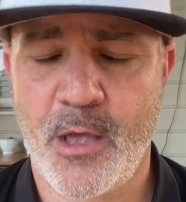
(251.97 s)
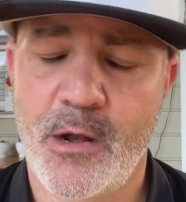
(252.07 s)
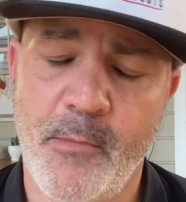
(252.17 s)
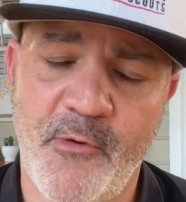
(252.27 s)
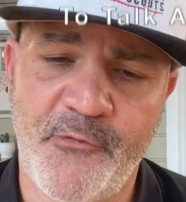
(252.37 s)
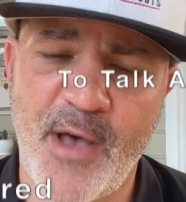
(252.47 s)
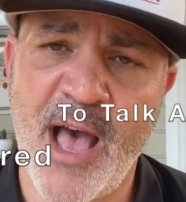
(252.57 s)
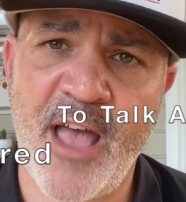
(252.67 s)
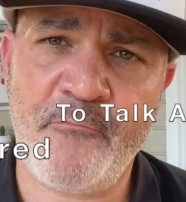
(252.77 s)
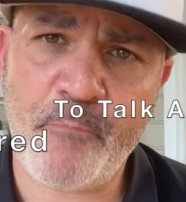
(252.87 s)
Number
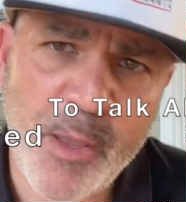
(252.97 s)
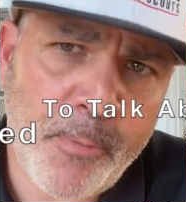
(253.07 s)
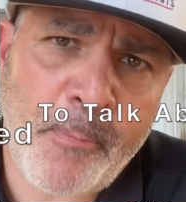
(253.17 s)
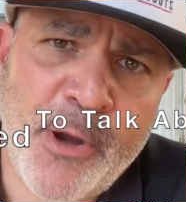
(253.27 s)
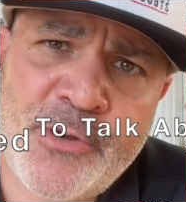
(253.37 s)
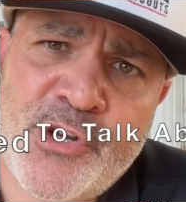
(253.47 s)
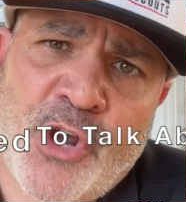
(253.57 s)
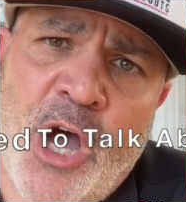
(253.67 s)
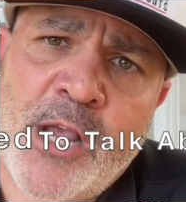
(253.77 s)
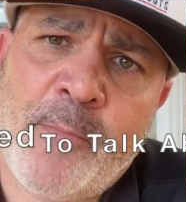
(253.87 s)
5, be prepared to
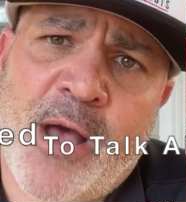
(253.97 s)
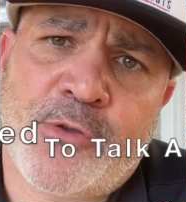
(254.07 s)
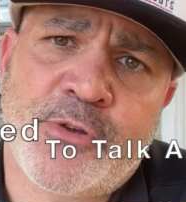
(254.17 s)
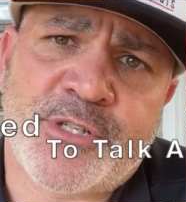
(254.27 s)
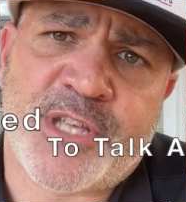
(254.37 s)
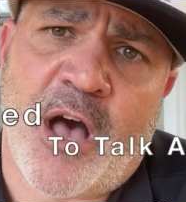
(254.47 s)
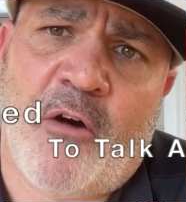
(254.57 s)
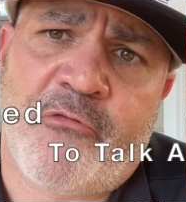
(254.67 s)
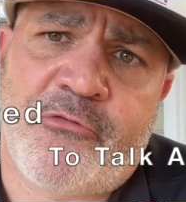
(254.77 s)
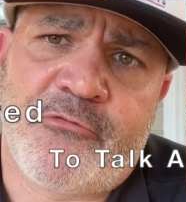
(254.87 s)
talk about
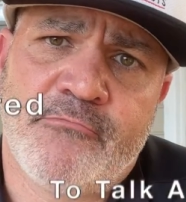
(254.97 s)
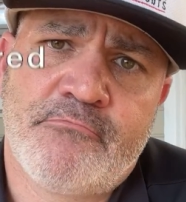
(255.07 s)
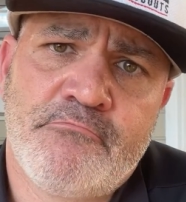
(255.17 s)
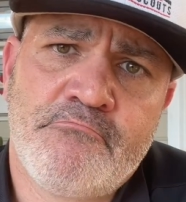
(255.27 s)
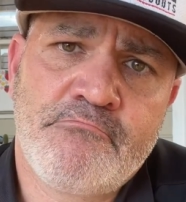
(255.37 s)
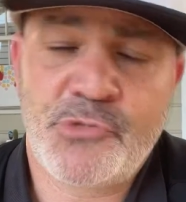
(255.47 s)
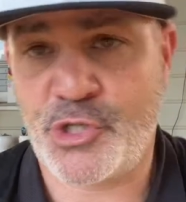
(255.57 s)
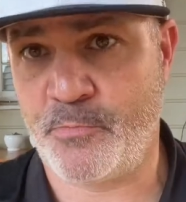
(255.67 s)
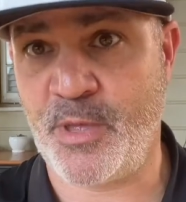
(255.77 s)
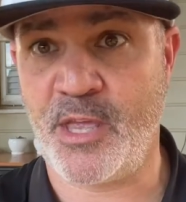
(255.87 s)
yourself.
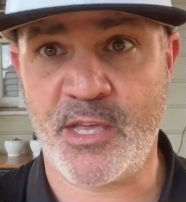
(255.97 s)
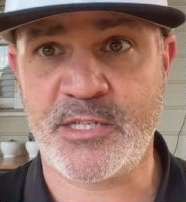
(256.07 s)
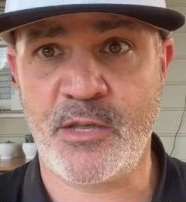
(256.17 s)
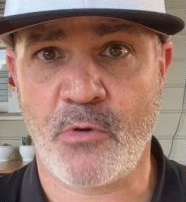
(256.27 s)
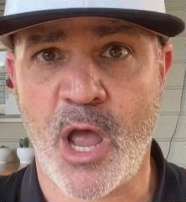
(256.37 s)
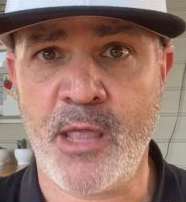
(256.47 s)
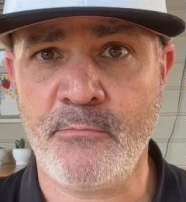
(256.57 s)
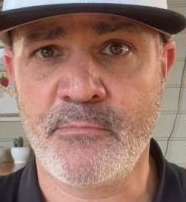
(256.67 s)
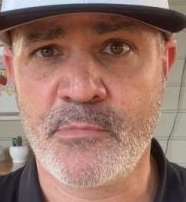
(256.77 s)
Should be easy, right?